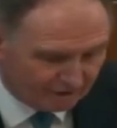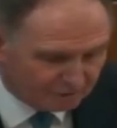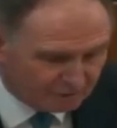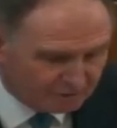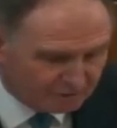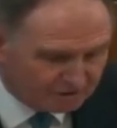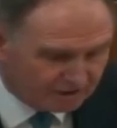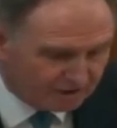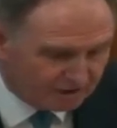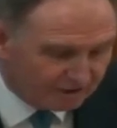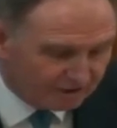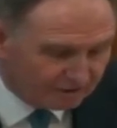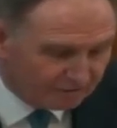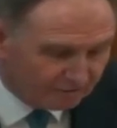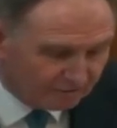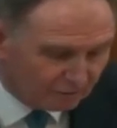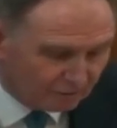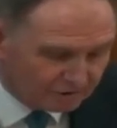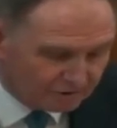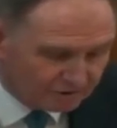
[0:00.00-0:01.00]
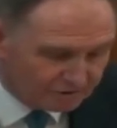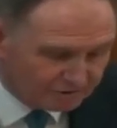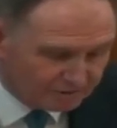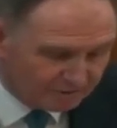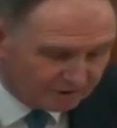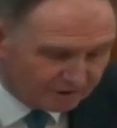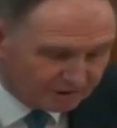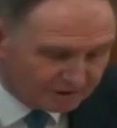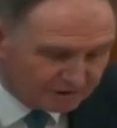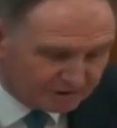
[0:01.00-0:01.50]
On the 29th of August,
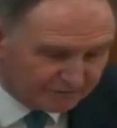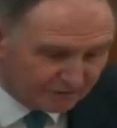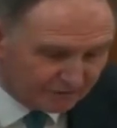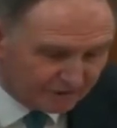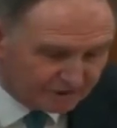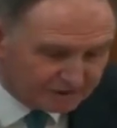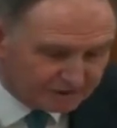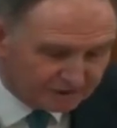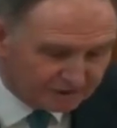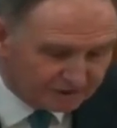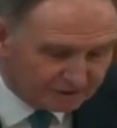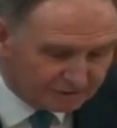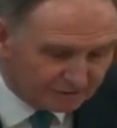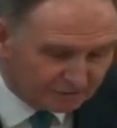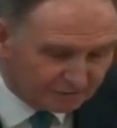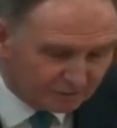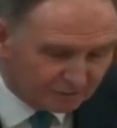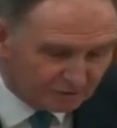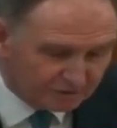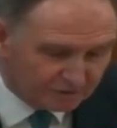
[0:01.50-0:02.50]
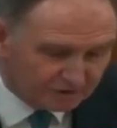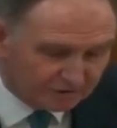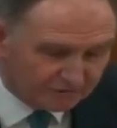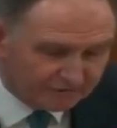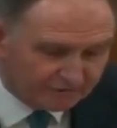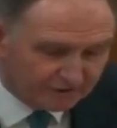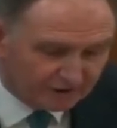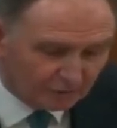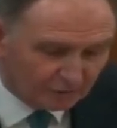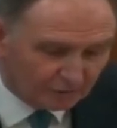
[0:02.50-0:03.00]
police forensics reported a
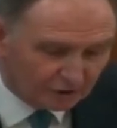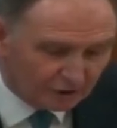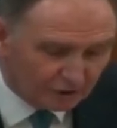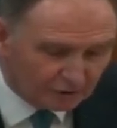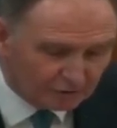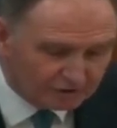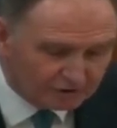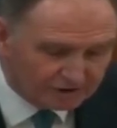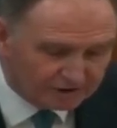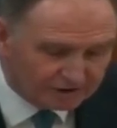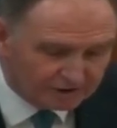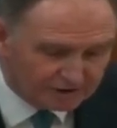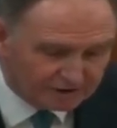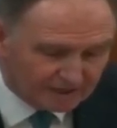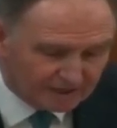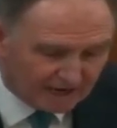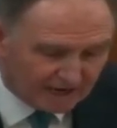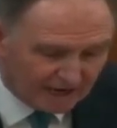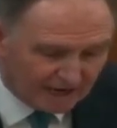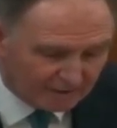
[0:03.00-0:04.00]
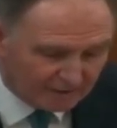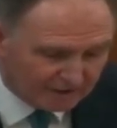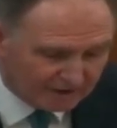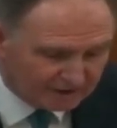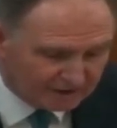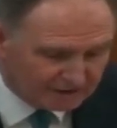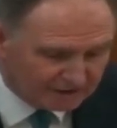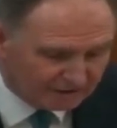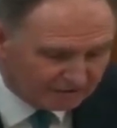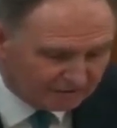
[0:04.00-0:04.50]
foul odour
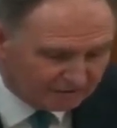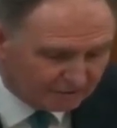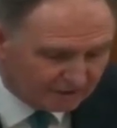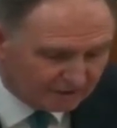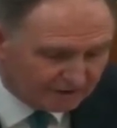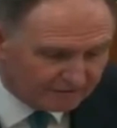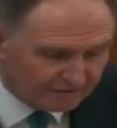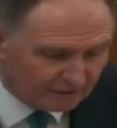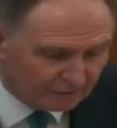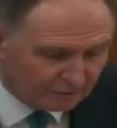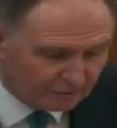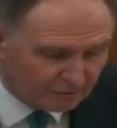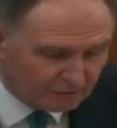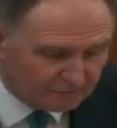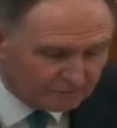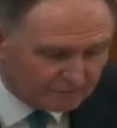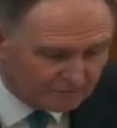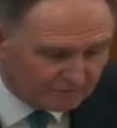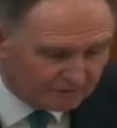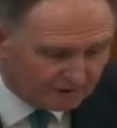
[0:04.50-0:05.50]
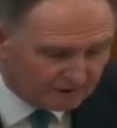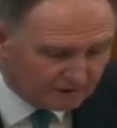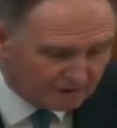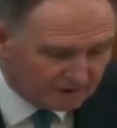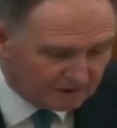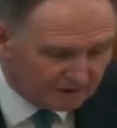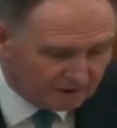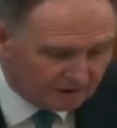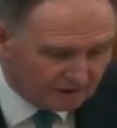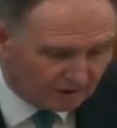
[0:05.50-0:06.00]
emanating from the living room.
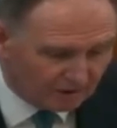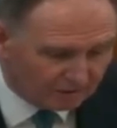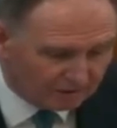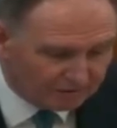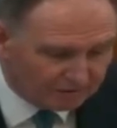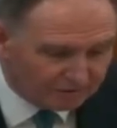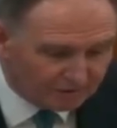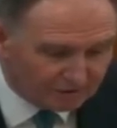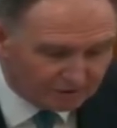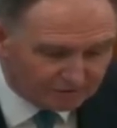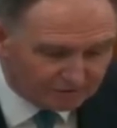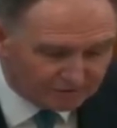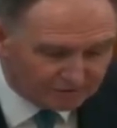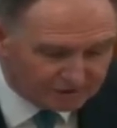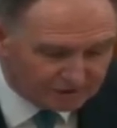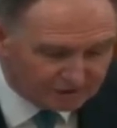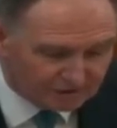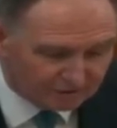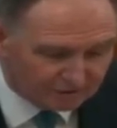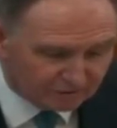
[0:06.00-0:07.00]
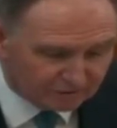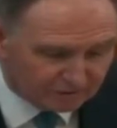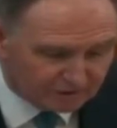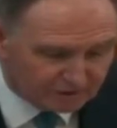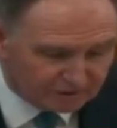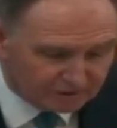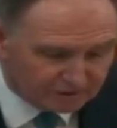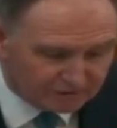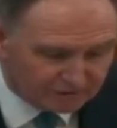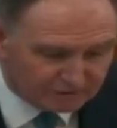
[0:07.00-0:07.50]
On a further visit on the
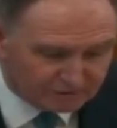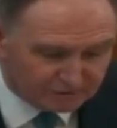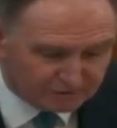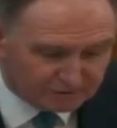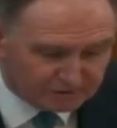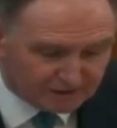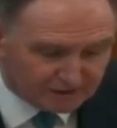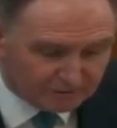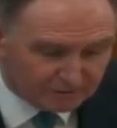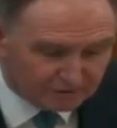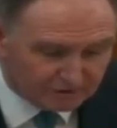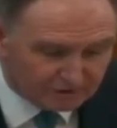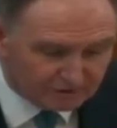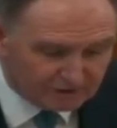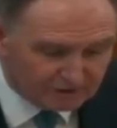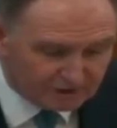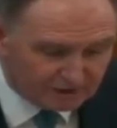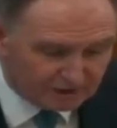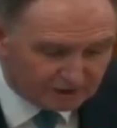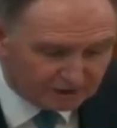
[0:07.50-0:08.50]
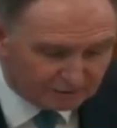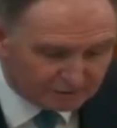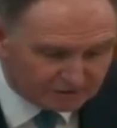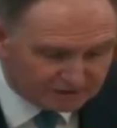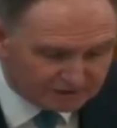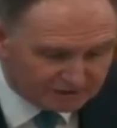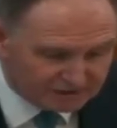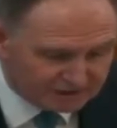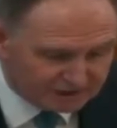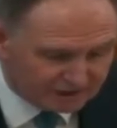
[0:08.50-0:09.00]
30th of September, it
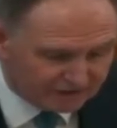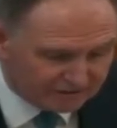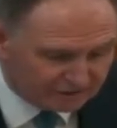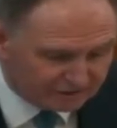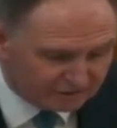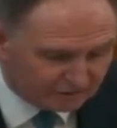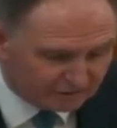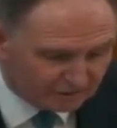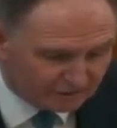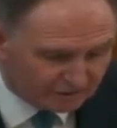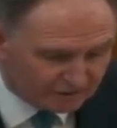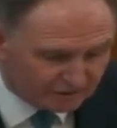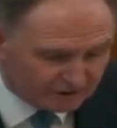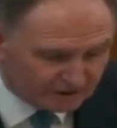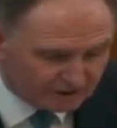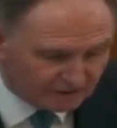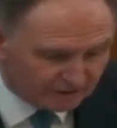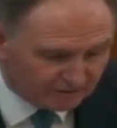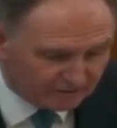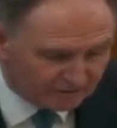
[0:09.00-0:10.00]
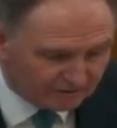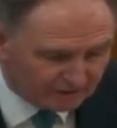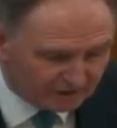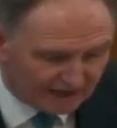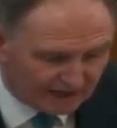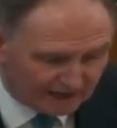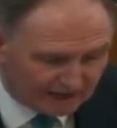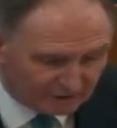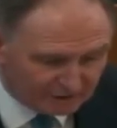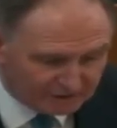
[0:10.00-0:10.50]
was discovered that the rear of
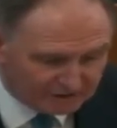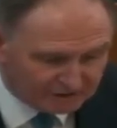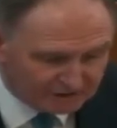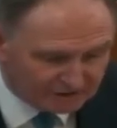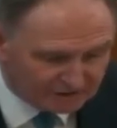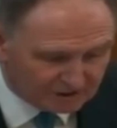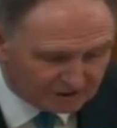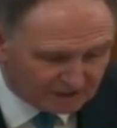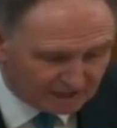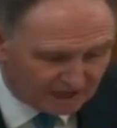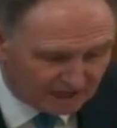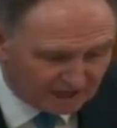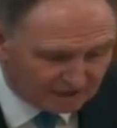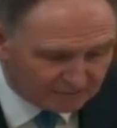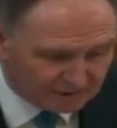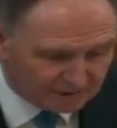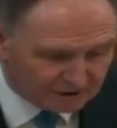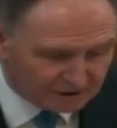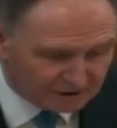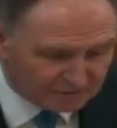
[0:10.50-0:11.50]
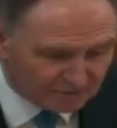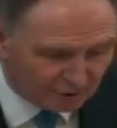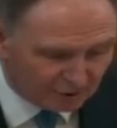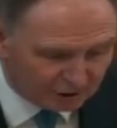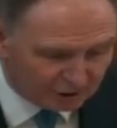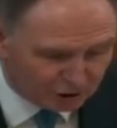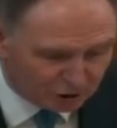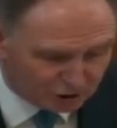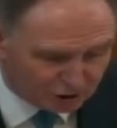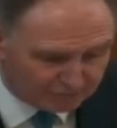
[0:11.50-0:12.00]
the house had been
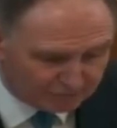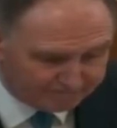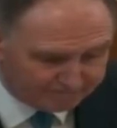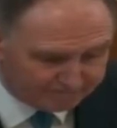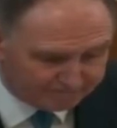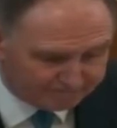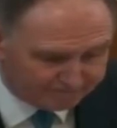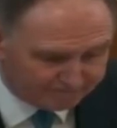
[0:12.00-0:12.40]
demolished.